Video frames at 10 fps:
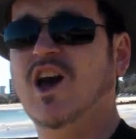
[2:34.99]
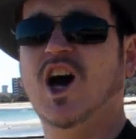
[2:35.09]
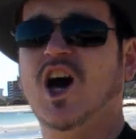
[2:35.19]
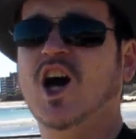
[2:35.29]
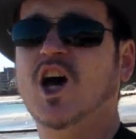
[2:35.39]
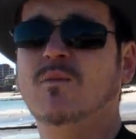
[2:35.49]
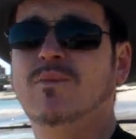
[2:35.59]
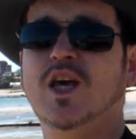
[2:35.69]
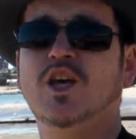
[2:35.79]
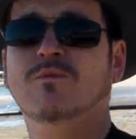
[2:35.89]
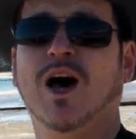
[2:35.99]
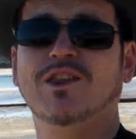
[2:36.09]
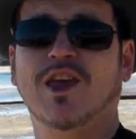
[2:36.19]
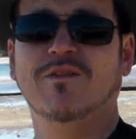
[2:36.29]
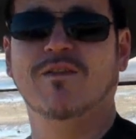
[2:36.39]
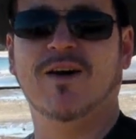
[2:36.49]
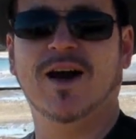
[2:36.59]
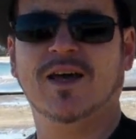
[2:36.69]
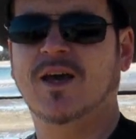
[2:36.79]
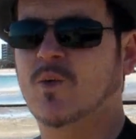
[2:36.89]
"Oh, but you must give a fuck."